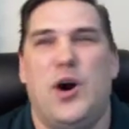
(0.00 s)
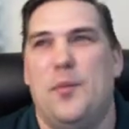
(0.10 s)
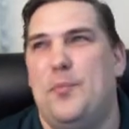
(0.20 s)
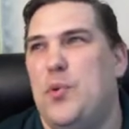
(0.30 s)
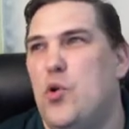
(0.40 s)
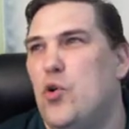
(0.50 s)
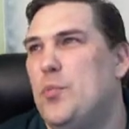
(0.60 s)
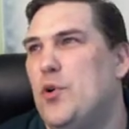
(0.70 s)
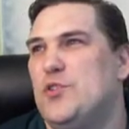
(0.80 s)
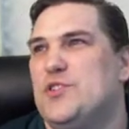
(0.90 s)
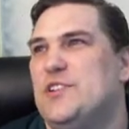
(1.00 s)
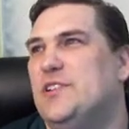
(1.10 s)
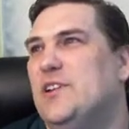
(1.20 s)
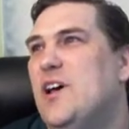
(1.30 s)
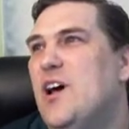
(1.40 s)
a poor person,
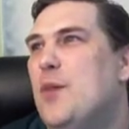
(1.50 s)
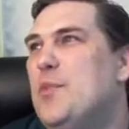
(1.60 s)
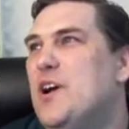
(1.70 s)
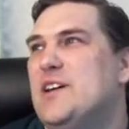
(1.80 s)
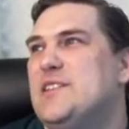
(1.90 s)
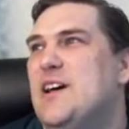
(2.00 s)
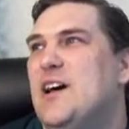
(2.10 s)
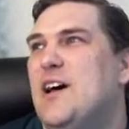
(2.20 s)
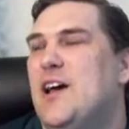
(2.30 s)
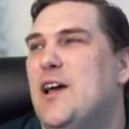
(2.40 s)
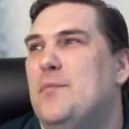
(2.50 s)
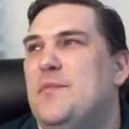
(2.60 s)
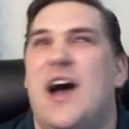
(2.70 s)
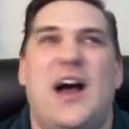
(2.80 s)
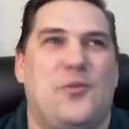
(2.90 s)
because I'm
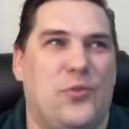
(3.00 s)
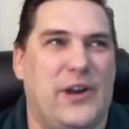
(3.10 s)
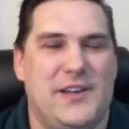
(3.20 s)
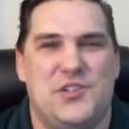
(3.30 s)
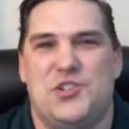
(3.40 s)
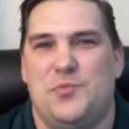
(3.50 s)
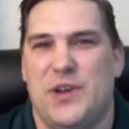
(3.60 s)
not rich,